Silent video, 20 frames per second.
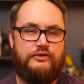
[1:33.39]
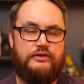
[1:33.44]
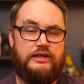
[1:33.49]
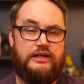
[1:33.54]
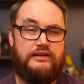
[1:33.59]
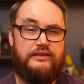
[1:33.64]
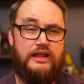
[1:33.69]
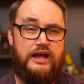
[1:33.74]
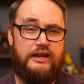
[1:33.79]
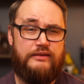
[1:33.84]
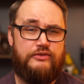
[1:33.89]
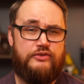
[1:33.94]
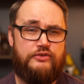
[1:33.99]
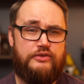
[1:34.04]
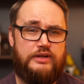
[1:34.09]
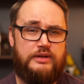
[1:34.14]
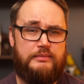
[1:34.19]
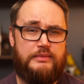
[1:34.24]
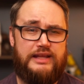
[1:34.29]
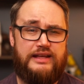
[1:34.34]
during a live
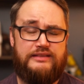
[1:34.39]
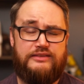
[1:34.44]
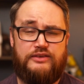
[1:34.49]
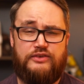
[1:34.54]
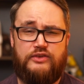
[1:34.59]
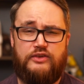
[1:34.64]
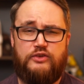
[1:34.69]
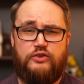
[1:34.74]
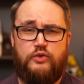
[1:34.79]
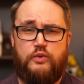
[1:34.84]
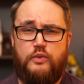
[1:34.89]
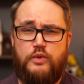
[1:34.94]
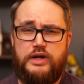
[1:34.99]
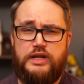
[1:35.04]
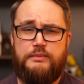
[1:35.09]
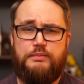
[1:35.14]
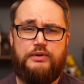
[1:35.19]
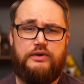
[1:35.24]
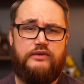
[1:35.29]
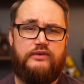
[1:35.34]
stream that there's a
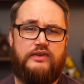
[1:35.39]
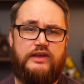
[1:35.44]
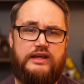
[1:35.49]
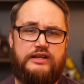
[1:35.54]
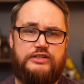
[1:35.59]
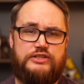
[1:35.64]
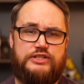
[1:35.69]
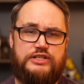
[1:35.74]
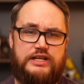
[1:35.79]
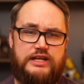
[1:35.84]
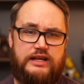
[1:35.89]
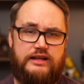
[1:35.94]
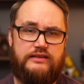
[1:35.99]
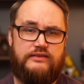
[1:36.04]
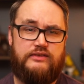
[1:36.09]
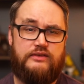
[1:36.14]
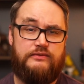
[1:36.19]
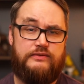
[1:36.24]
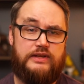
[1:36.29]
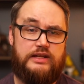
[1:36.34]
20%
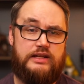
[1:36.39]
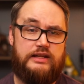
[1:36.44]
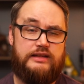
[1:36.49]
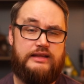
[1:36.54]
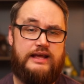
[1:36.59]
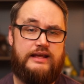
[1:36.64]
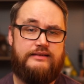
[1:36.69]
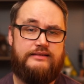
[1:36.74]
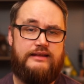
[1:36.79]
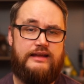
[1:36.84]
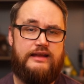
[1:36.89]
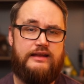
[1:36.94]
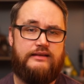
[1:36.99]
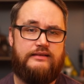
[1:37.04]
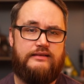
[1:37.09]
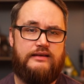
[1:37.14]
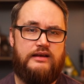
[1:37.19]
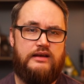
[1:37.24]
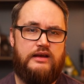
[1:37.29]
chance of hitting that date.